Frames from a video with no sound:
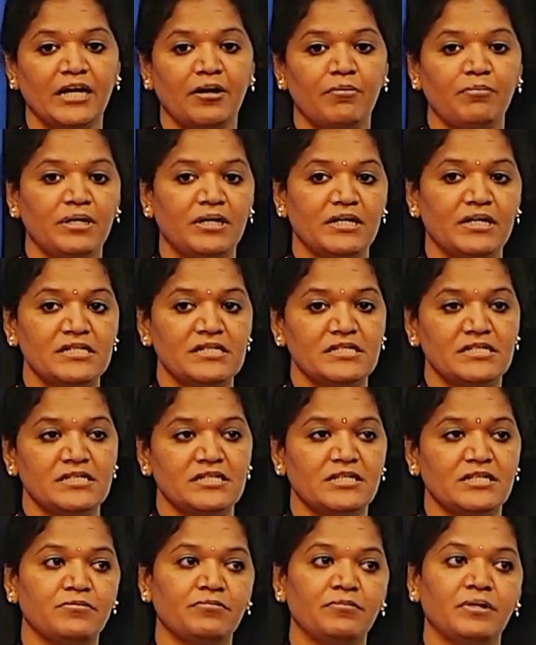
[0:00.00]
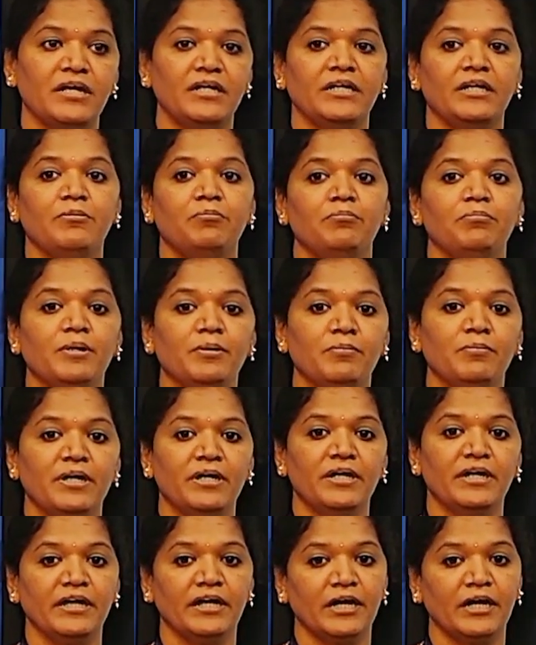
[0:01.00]
embedded system and
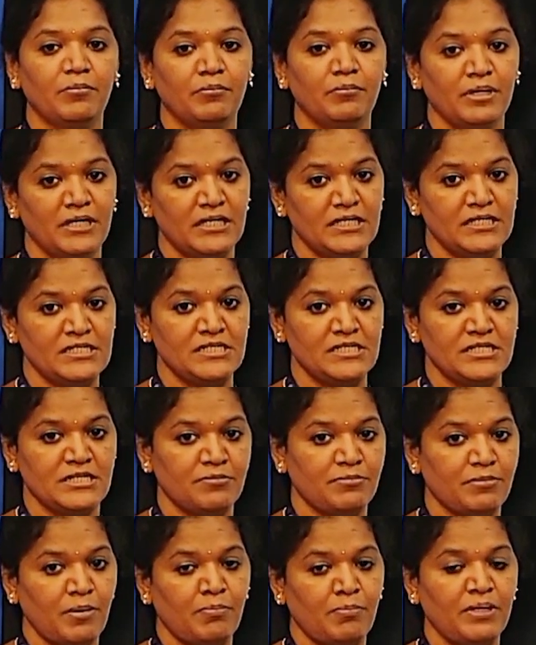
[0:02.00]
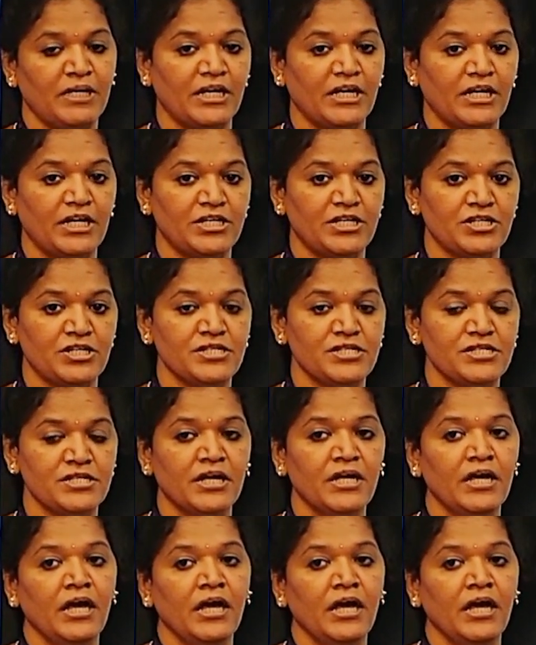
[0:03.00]
implementing embedded system applications,